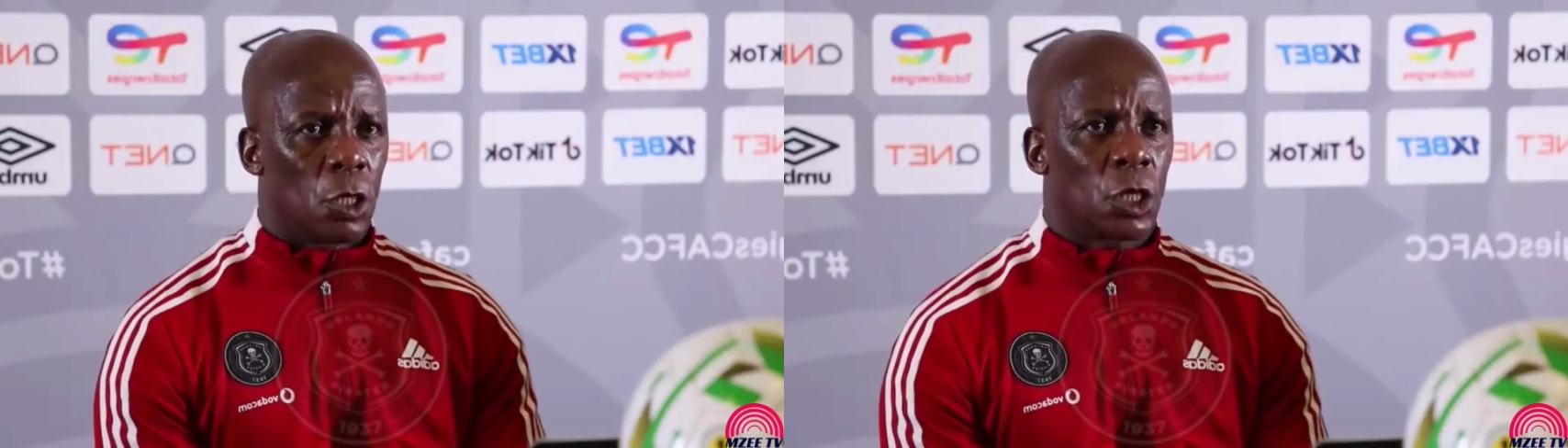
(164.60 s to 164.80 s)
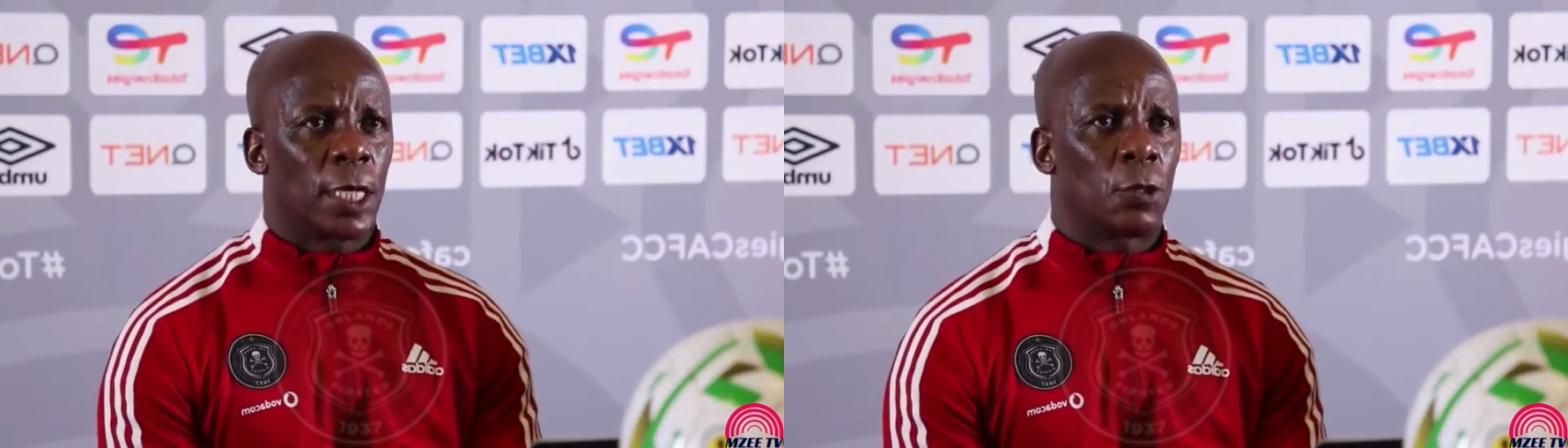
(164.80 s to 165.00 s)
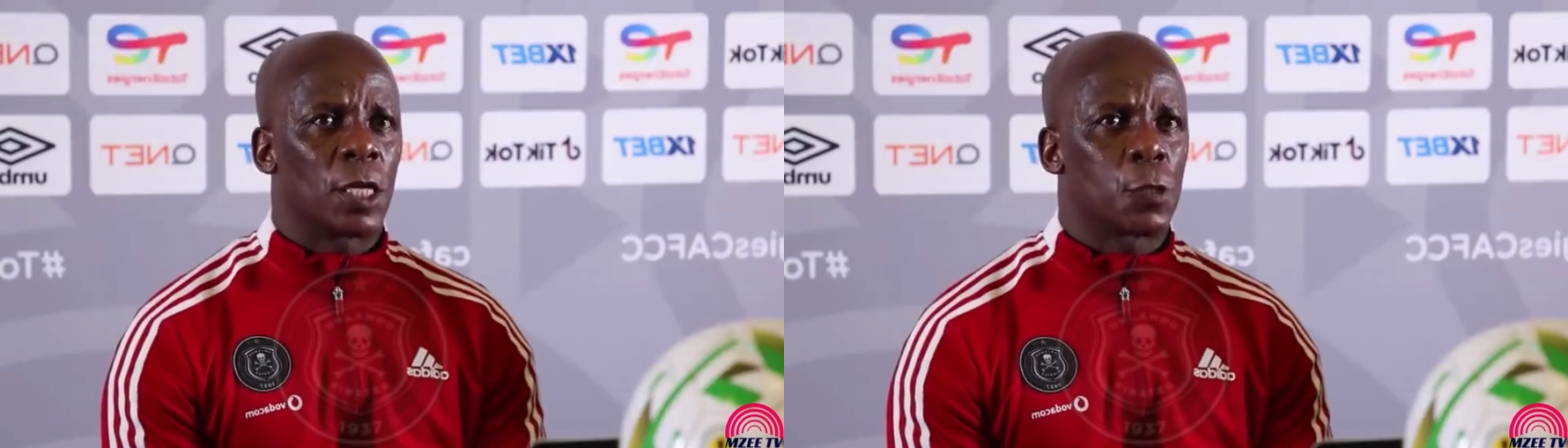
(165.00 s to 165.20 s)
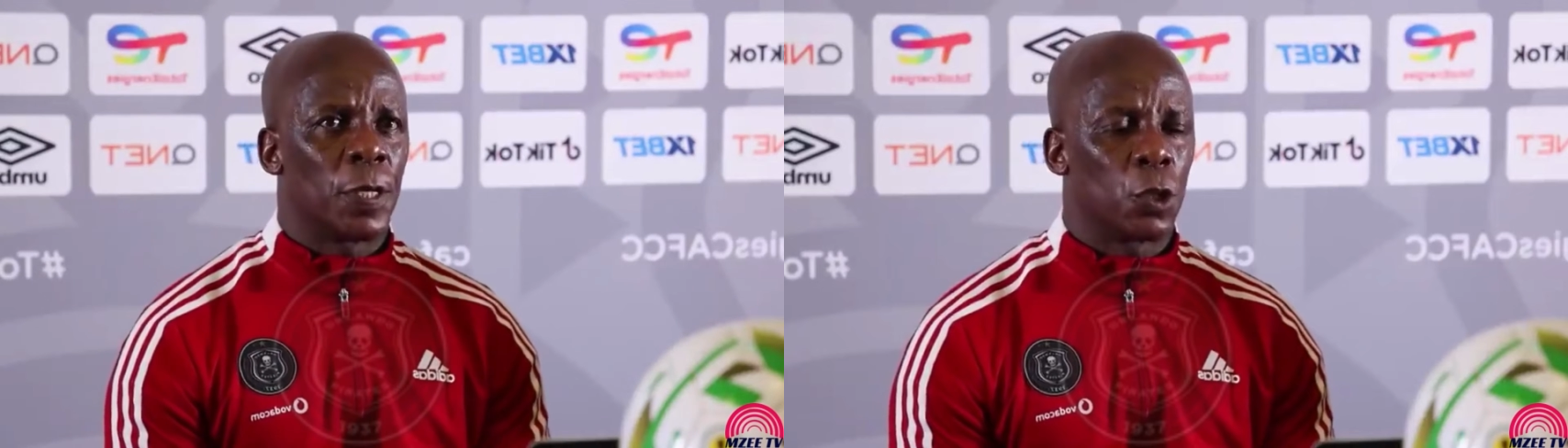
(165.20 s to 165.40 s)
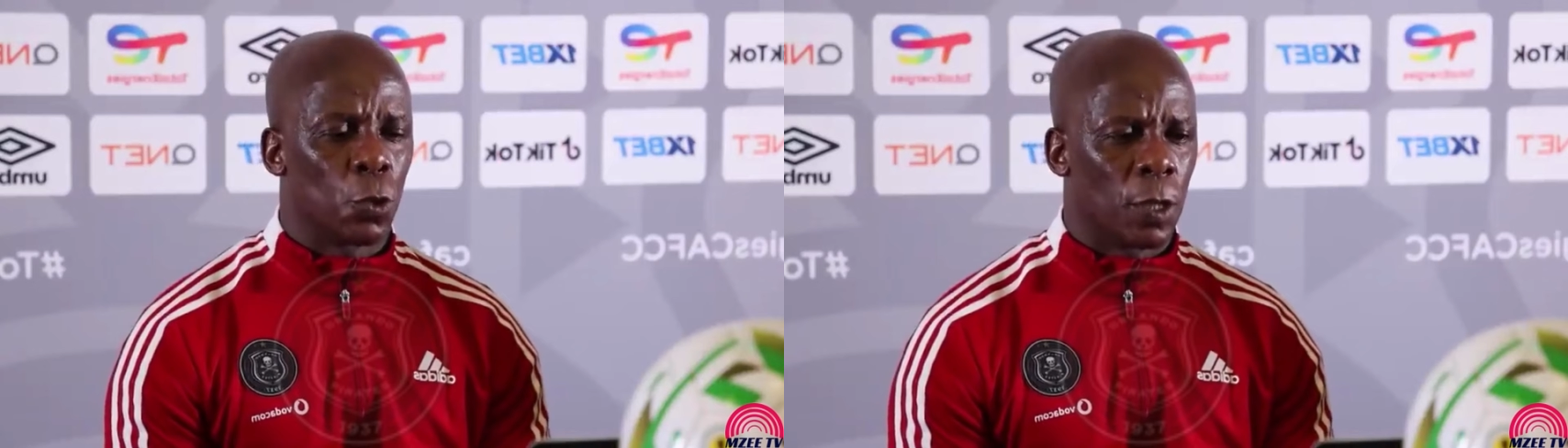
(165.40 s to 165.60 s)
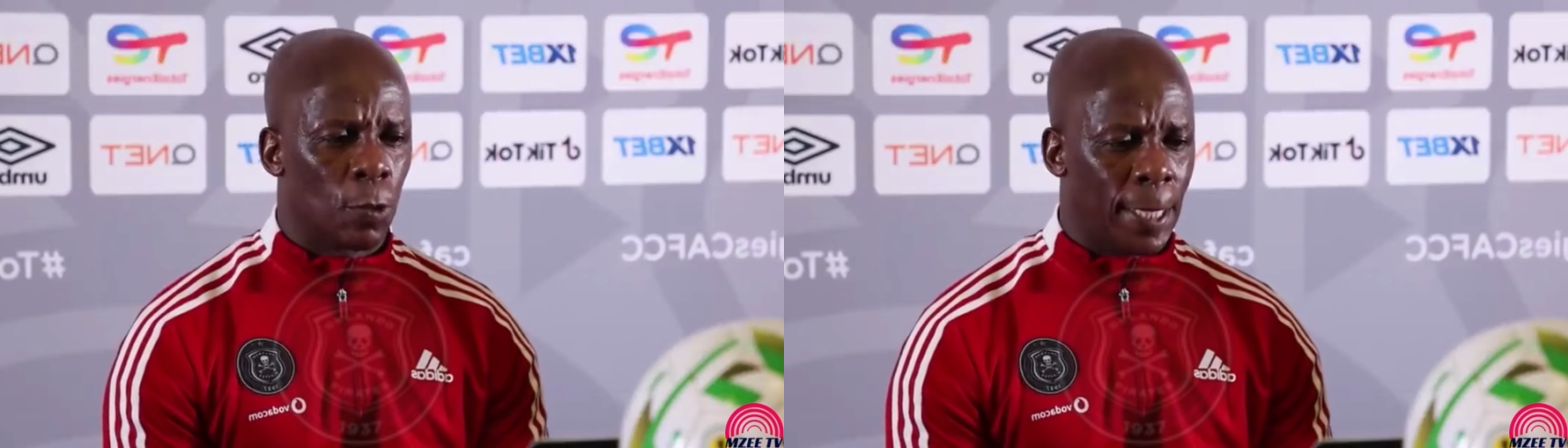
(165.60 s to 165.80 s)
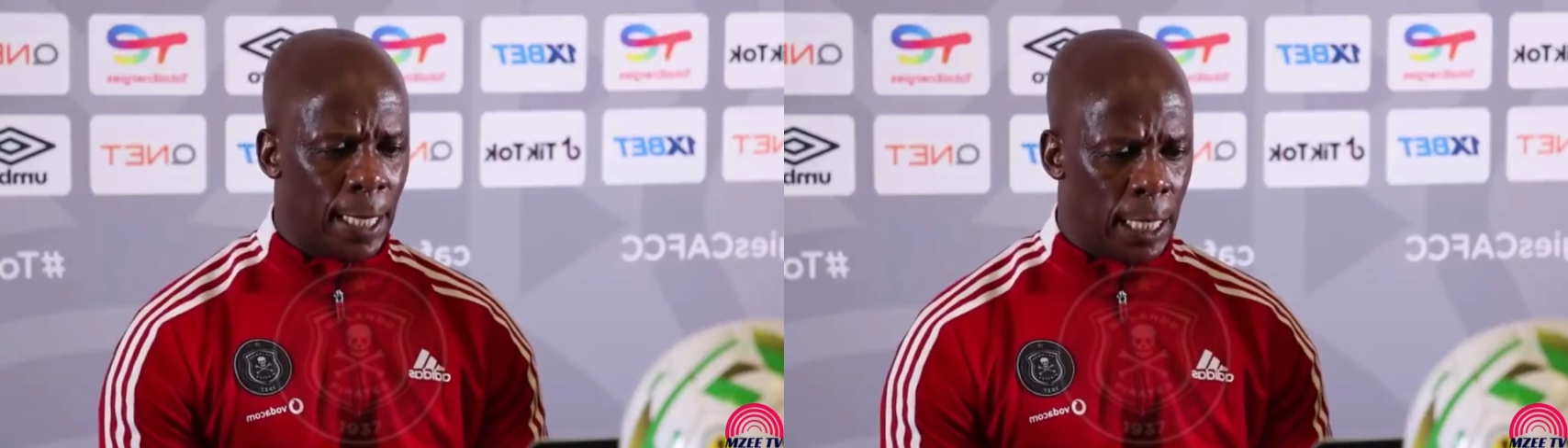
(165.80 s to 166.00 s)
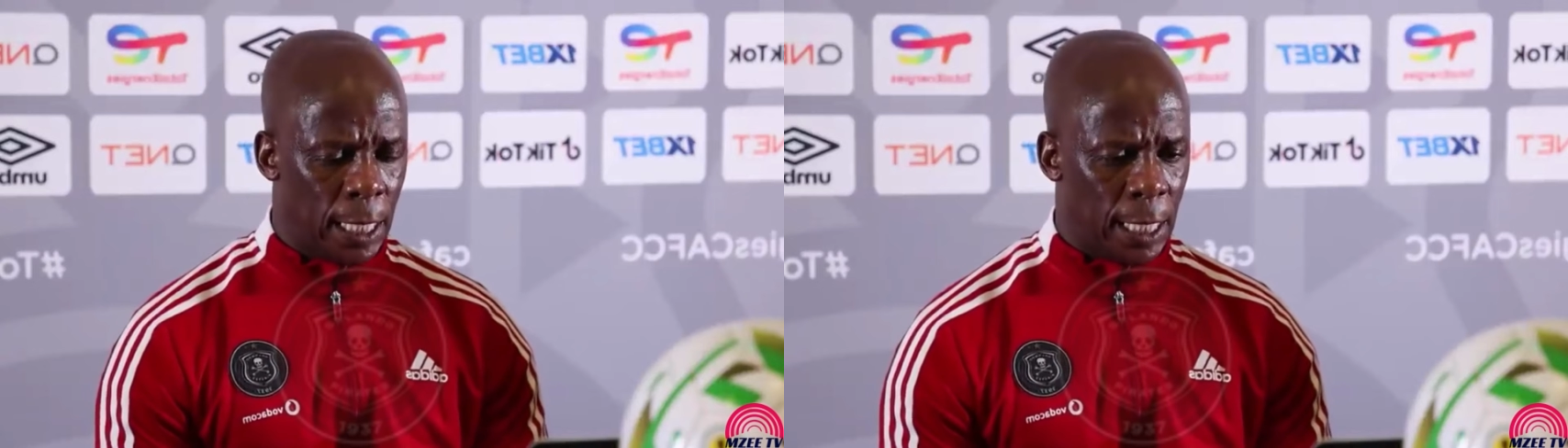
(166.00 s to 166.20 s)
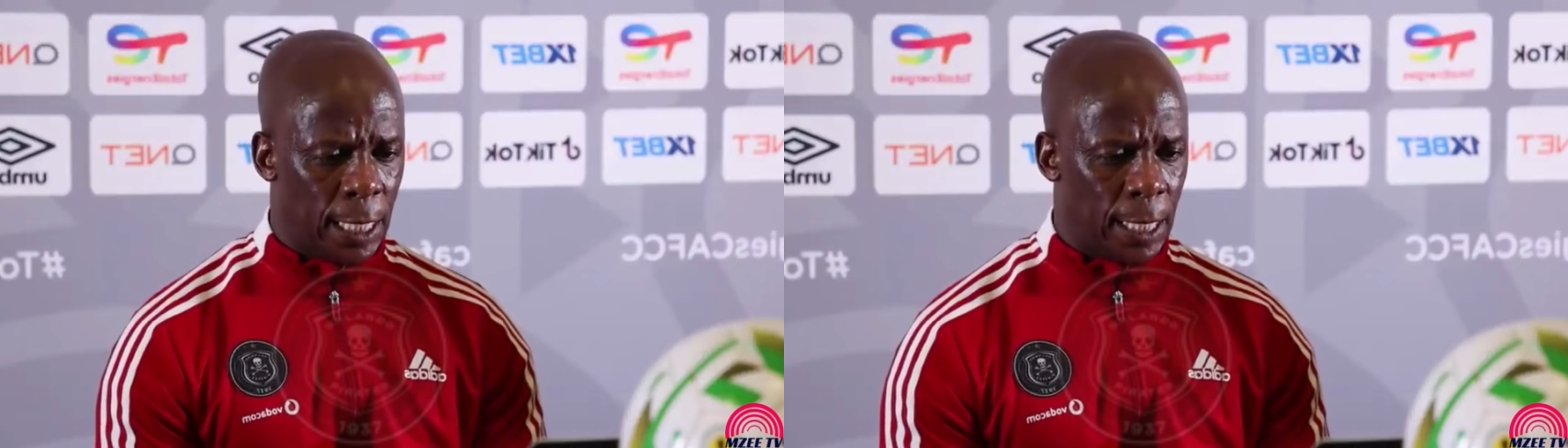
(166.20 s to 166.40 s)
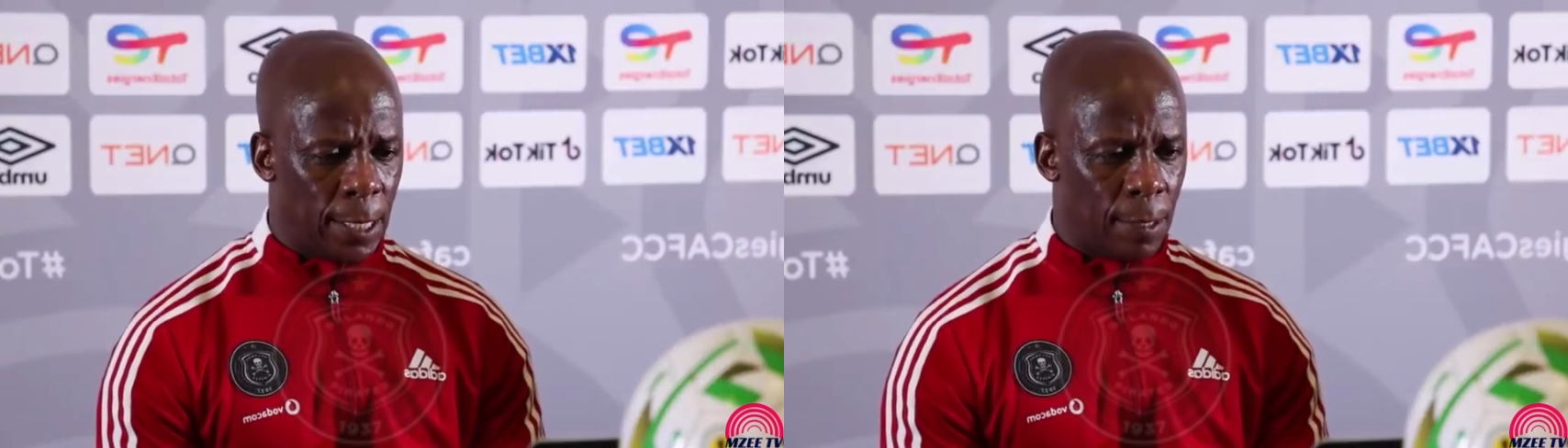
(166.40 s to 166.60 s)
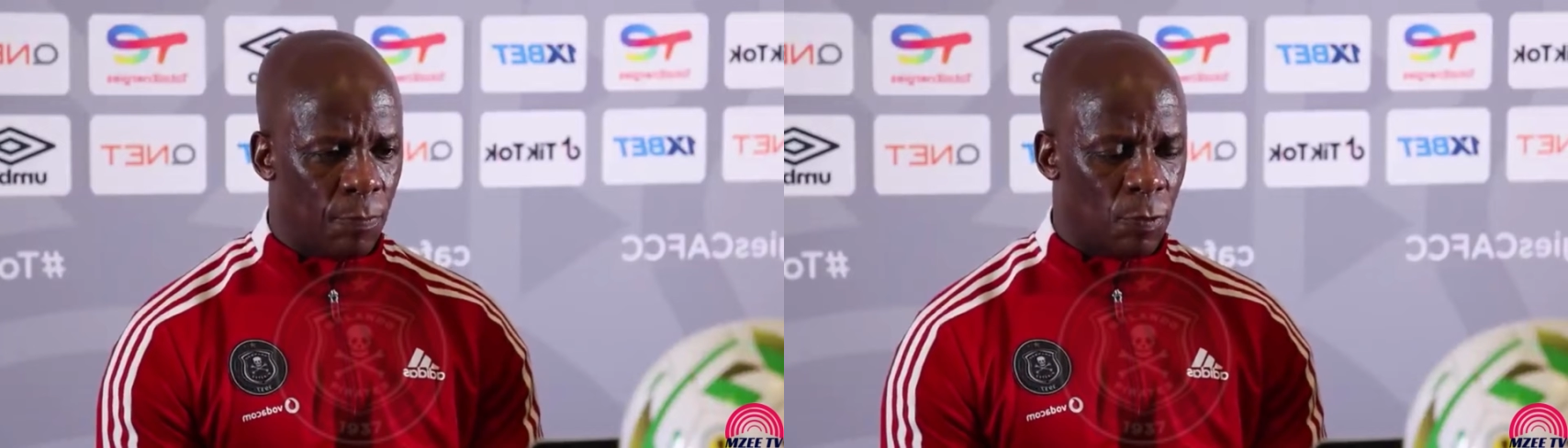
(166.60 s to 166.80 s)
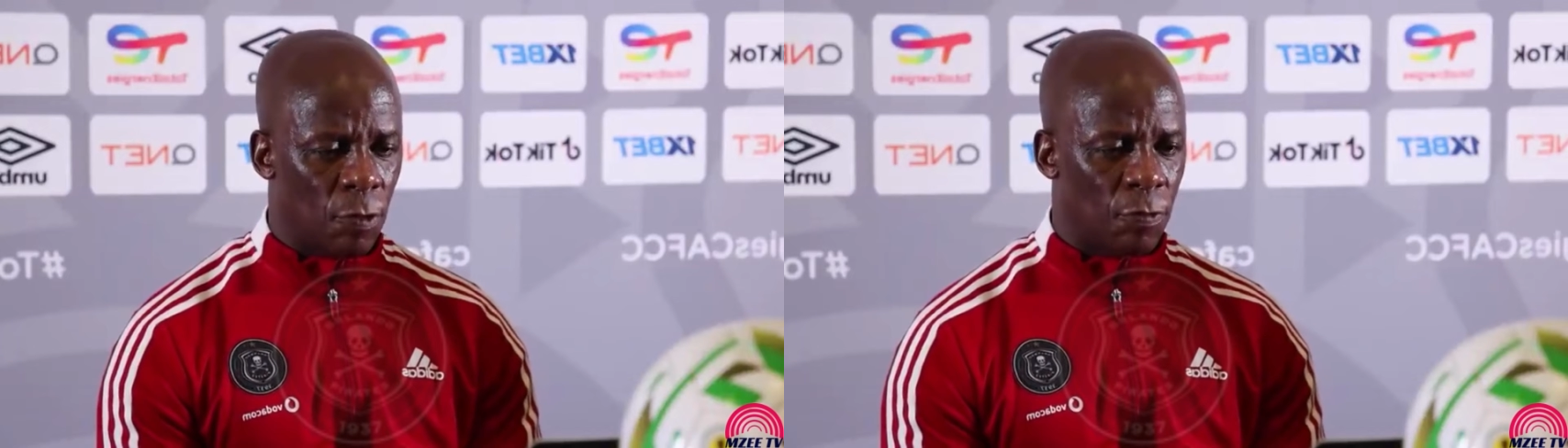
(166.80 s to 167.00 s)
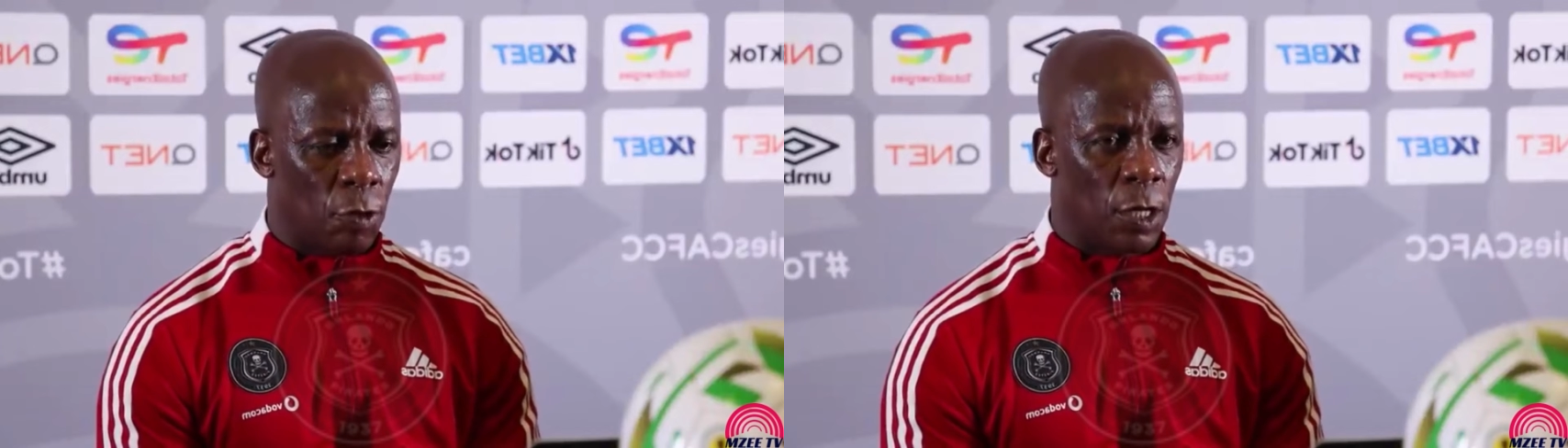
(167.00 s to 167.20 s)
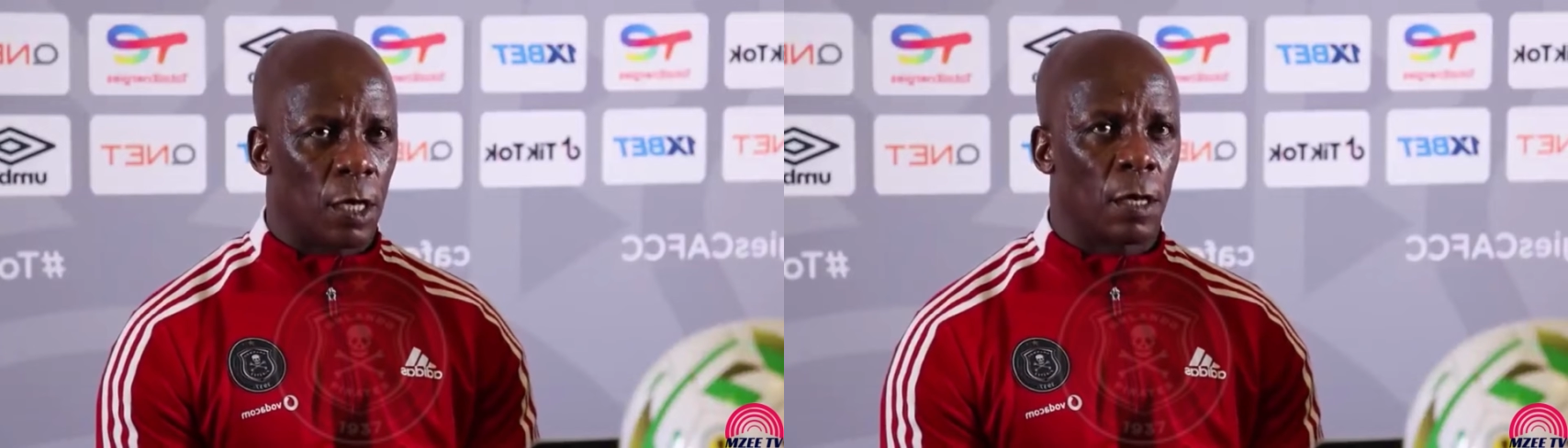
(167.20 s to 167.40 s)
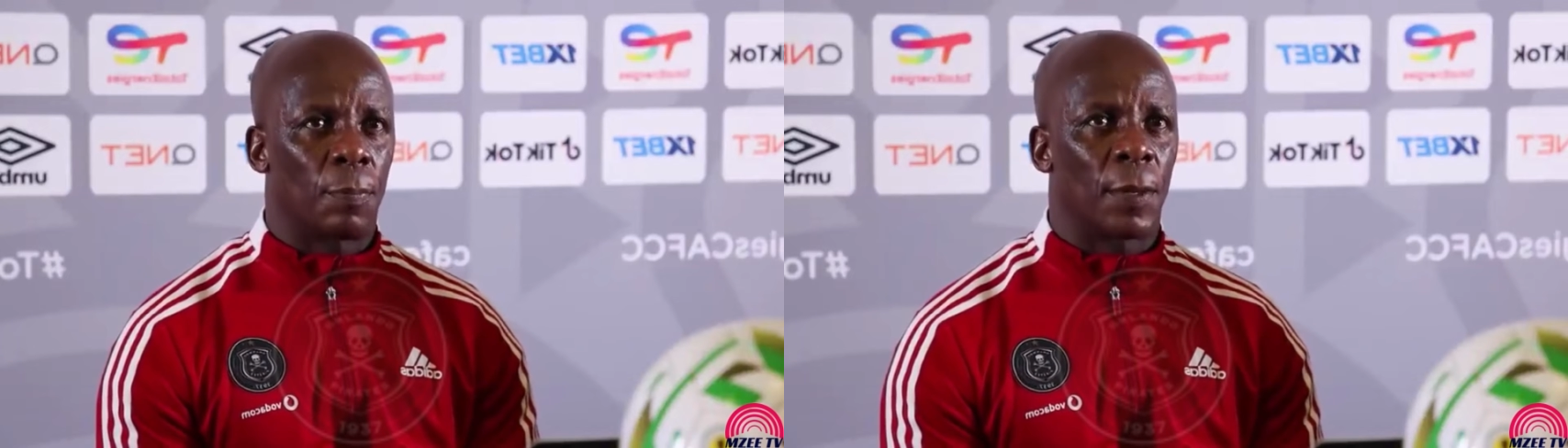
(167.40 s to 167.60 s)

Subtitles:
Shandu has been doing well for a